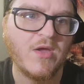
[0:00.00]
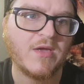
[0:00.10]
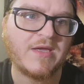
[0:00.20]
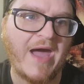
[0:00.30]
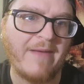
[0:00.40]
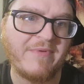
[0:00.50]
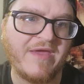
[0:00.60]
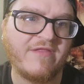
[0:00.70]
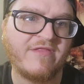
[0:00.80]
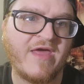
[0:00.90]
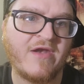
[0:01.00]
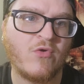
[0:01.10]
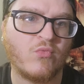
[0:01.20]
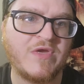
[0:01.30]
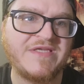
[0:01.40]
Copy it, then
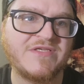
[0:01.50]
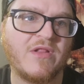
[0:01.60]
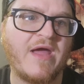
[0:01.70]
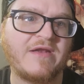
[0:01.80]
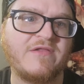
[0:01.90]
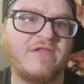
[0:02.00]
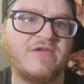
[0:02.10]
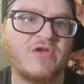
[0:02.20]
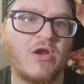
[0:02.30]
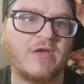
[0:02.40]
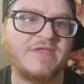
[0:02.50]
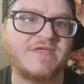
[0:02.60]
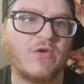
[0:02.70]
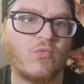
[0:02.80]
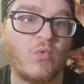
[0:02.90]
reselect the targets
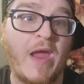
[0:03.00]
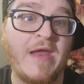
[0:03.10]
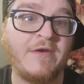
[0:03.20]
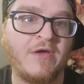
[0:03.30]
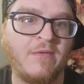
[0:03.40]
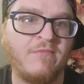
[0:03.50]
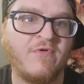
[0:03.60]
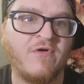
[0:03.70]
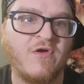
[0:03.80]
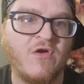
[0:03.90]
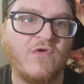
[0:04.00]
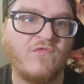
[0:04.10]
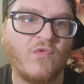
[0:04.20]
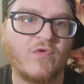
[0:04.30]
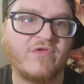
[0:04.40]
at random
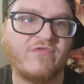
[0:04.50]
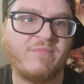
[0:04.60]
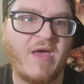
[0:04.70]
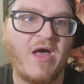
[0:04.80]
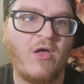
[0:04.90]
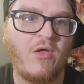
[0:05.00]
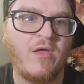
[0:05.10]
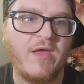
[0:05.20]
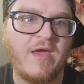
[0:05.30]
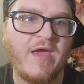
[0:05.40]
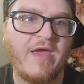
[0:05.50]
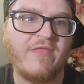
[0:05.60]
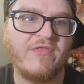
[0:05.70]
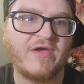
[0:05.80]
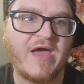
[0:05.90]
for the spell
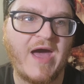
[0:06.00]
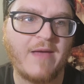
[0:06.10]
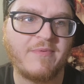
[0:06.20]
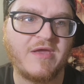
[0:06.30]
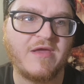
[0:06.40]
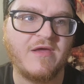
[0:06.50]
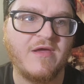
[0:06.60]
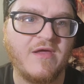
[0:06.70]
and the copy.